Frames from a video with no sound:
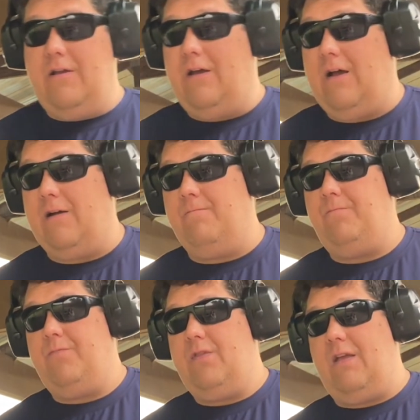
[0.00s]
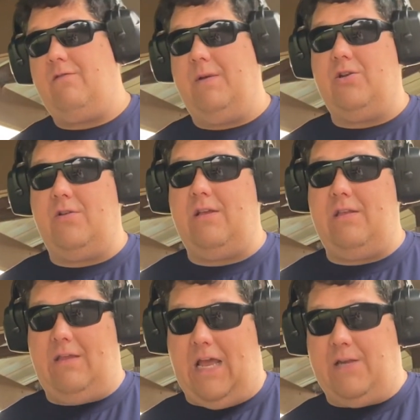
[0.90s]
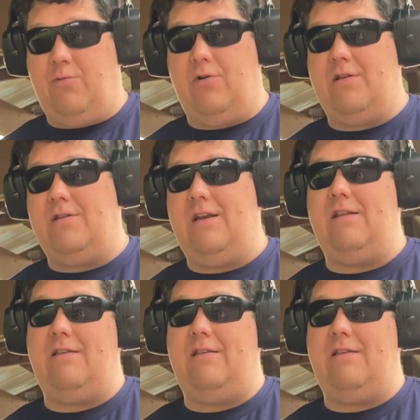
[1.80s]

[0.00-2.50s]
You have to make sure the gas port is clean